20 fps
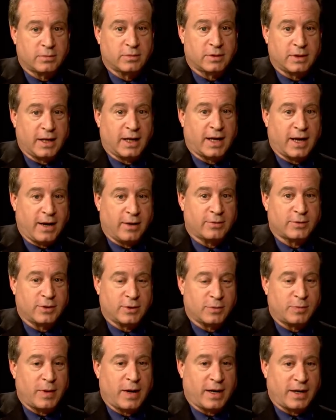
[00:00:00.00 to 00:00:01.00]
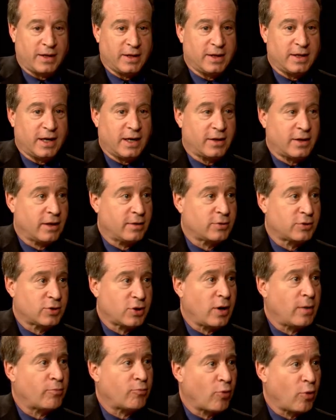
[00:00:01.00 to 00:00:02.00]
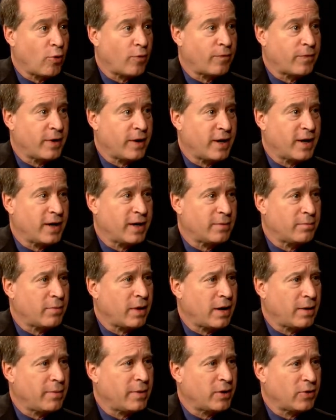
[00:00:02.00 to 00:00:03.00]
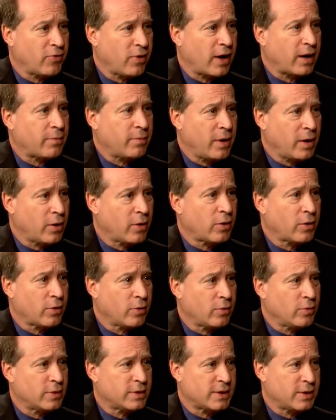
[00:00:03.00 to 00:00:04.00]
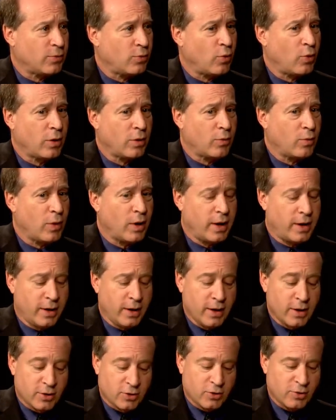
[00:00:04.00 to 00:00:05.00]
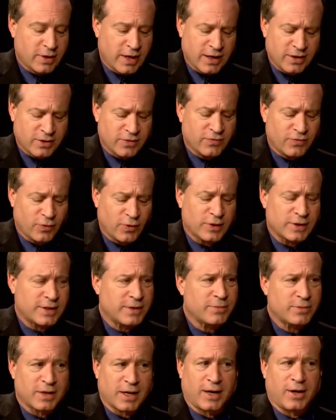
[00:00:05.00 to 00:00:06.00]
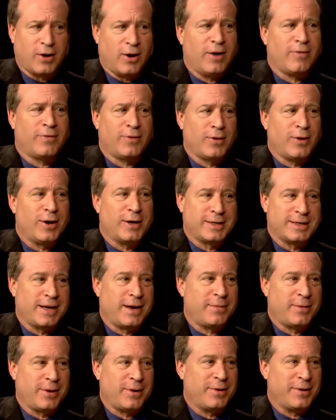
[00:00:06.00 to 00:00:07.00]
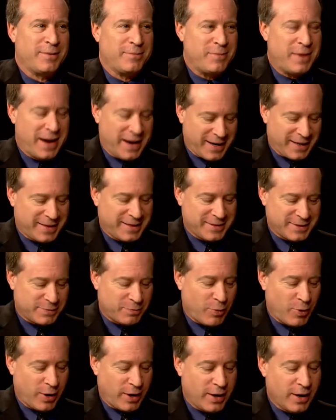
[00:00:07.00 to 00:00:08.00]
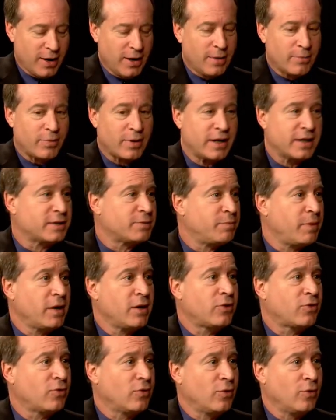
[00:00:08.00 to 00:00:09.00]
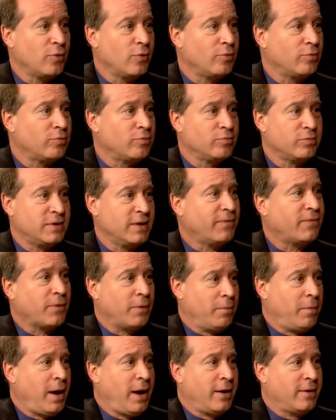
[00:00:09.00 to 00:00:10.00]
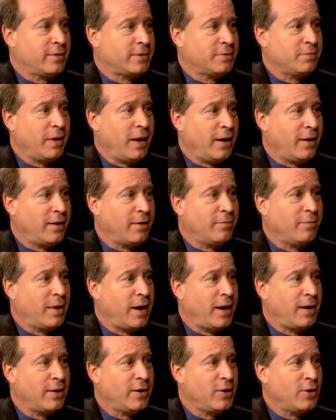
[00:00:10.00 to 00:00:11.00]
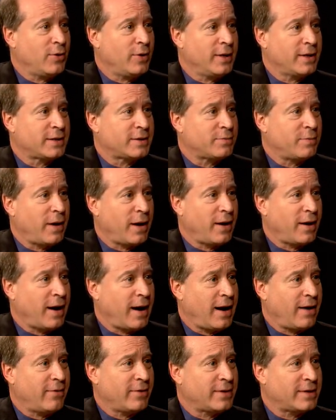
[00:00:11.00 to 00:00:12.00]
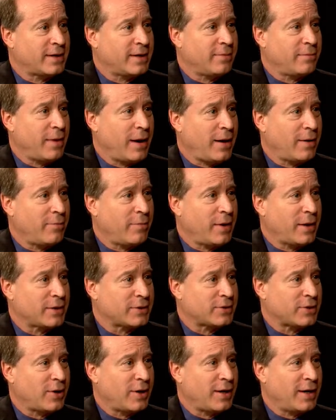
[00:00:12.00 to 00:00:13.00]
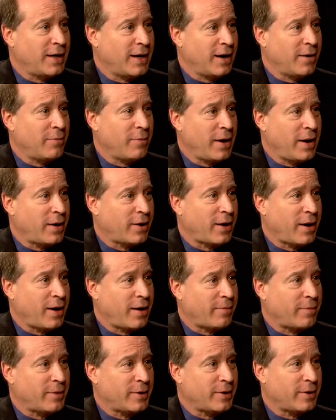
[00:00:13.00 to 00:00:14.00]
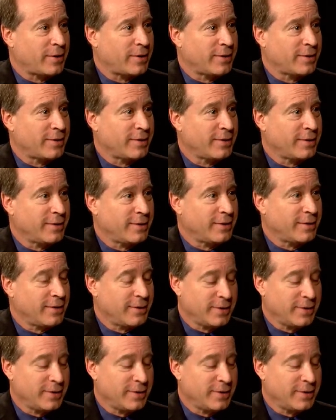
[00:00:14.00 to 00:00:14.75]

city councilors back in the day. I think it was Tom Brophy, and it mm -hmm. might have been Greg Miller, who mm -hmm. was in mm-hmm. Ward One. 2004 seems like an awful long time it ago does, to me at it? this point, yeah. but it's been through different mayors: Mayor Mayor Yunits, Mayor Harrington, Mayor Balzotti, now Mayor Carpenter. Correct.